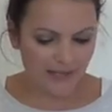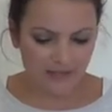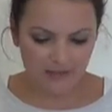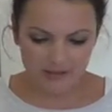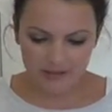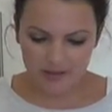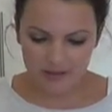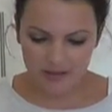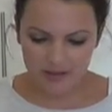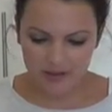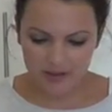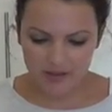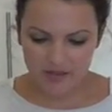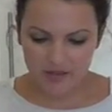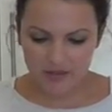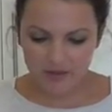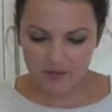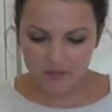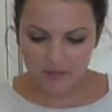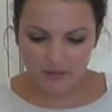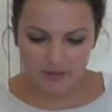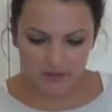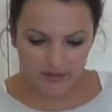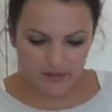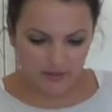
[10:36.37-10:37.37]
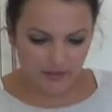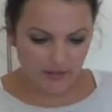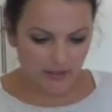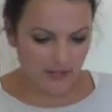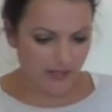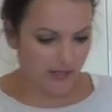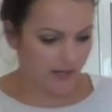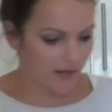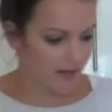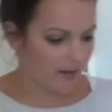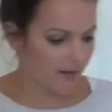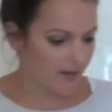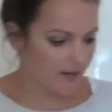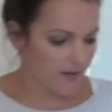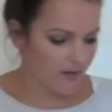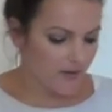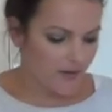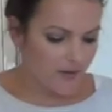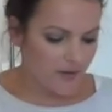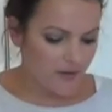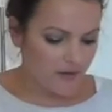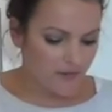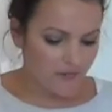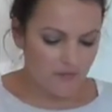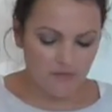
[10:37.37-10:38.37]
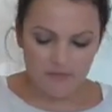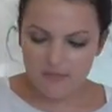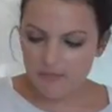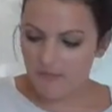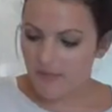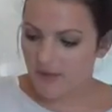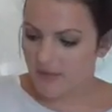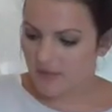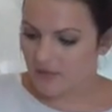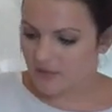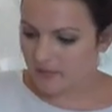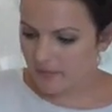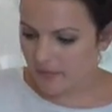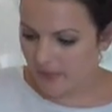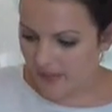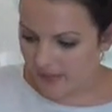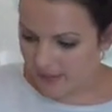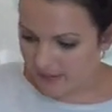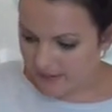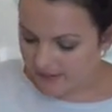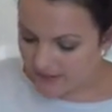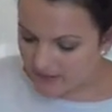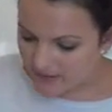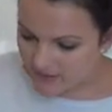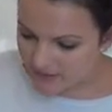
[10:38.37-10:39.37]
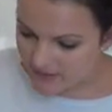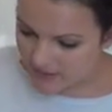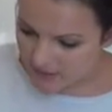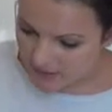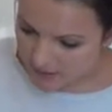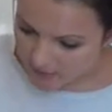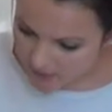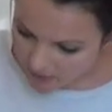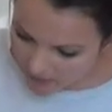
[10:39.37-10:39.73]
and I think we are looking much better. So